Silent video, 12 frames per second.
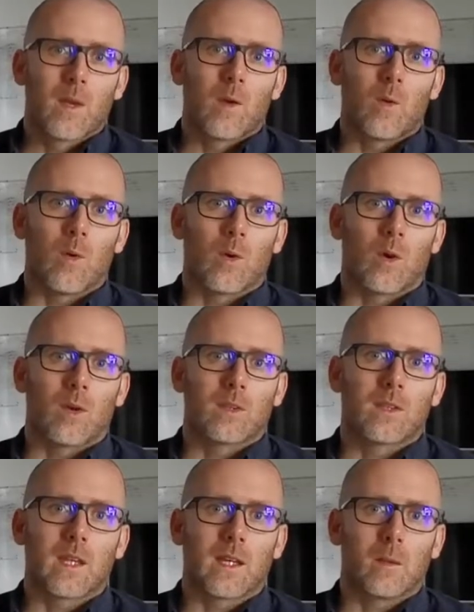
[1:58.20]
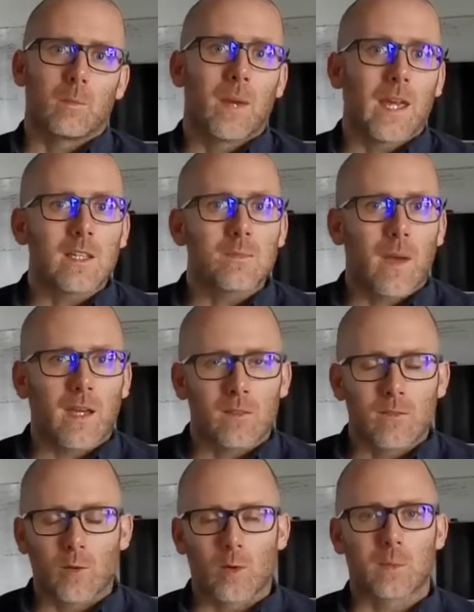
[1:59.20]
or they'll pace back
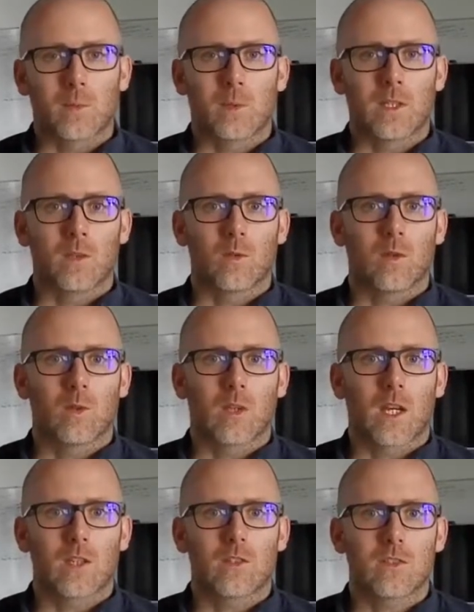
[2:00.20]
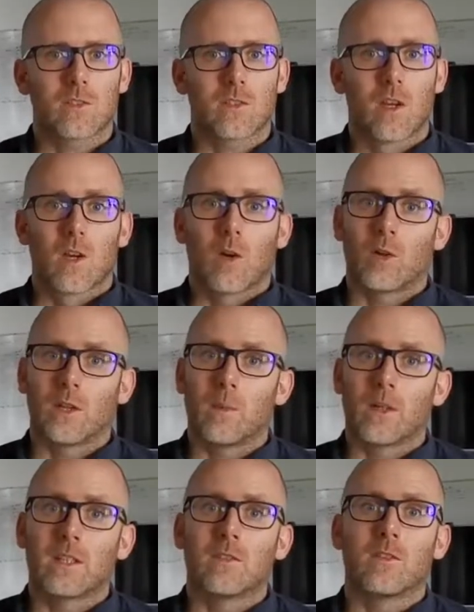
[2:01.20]
and forth between known locations, or they
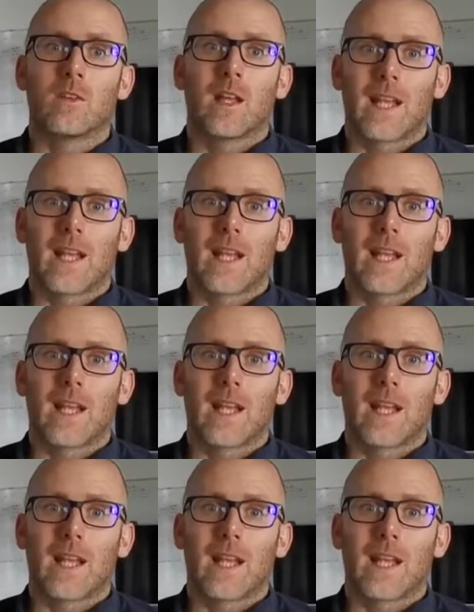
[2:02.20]
might even